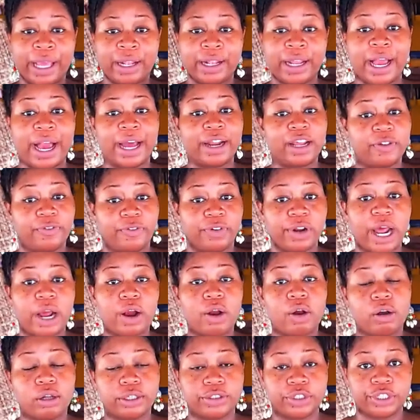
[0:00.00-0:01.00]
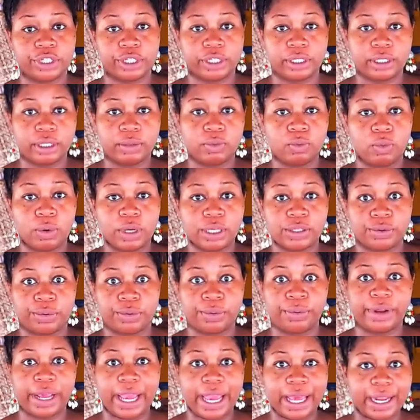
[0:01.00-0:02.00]
the Garifuna culture was
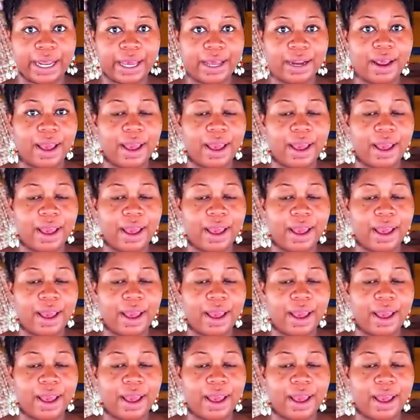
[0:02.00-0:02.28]
created.